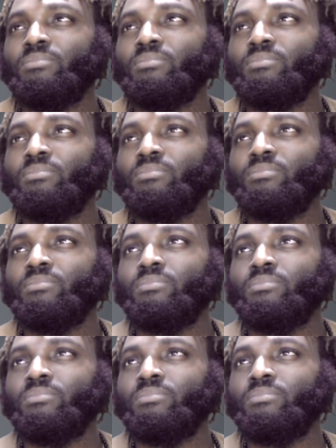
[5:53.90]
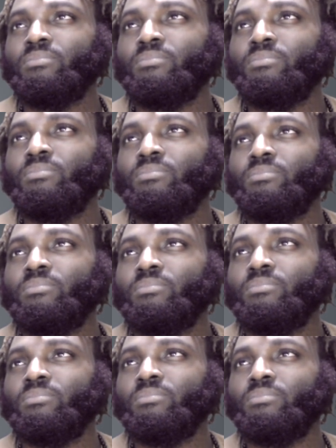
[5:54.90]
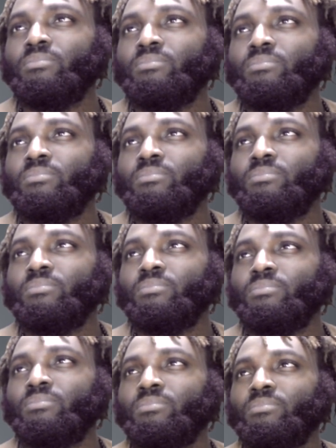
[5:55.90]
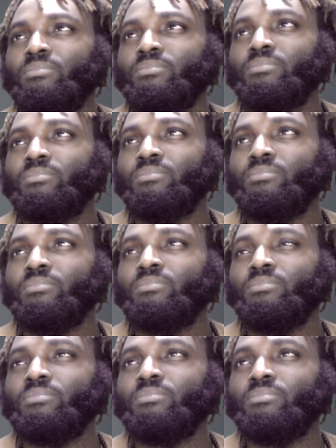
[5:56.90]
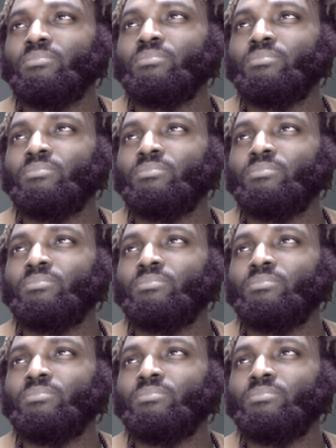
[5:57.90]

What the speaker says: This person isn't speaking.